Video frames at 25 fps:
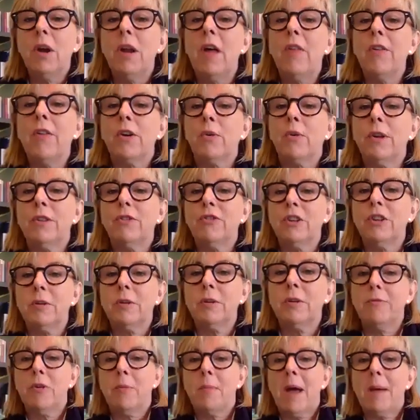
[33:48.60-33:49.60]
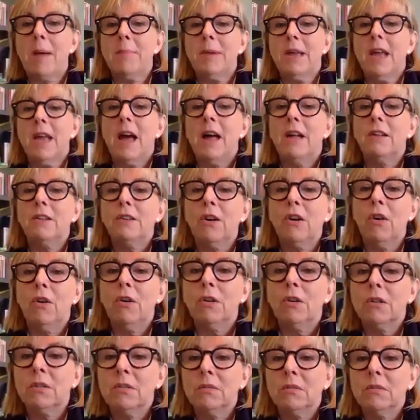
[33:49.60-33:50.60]
other question from Abby
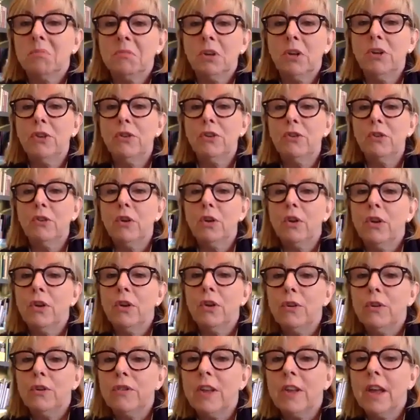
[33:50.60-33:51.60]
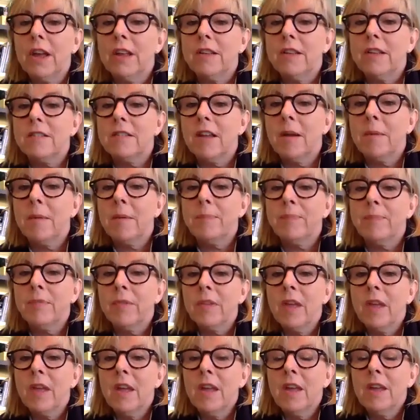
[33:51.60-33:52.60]
Alcock, who says
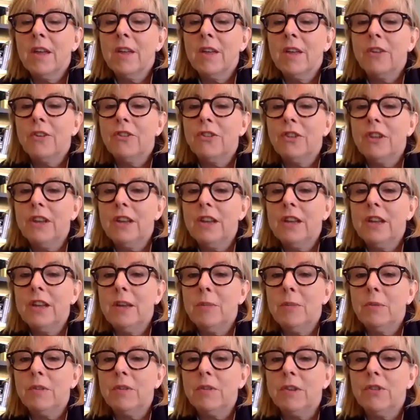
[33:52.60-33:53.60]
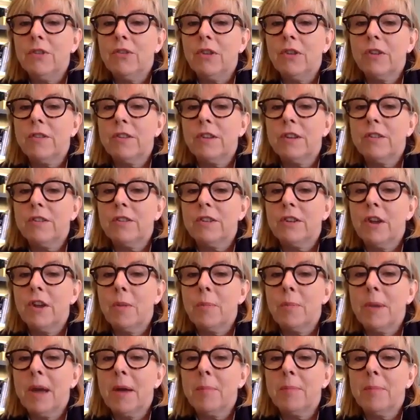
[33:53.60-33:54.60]
she was interested to know
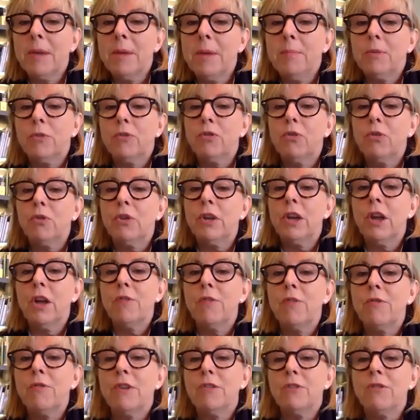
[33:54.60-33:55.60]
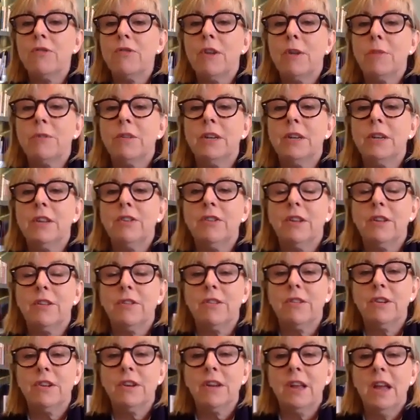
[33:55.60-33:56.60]
about people talking over and interrupting each
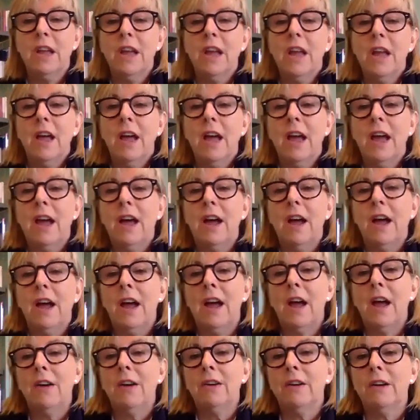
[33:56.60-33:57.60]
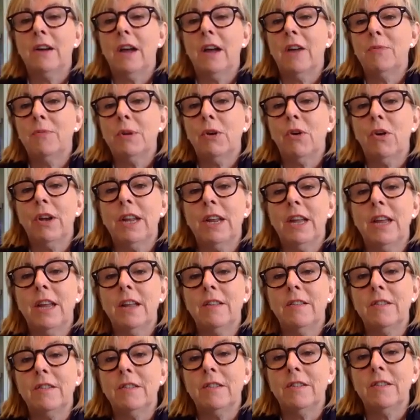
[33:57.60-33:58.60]
other, and how have we got any
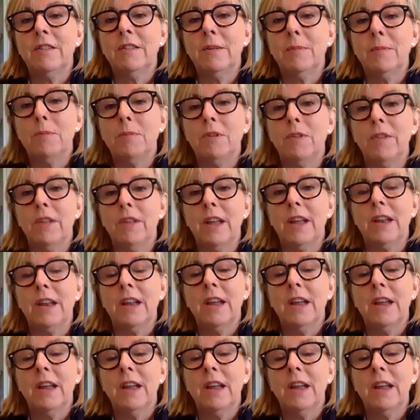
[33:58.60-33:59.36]
hints and tips on that?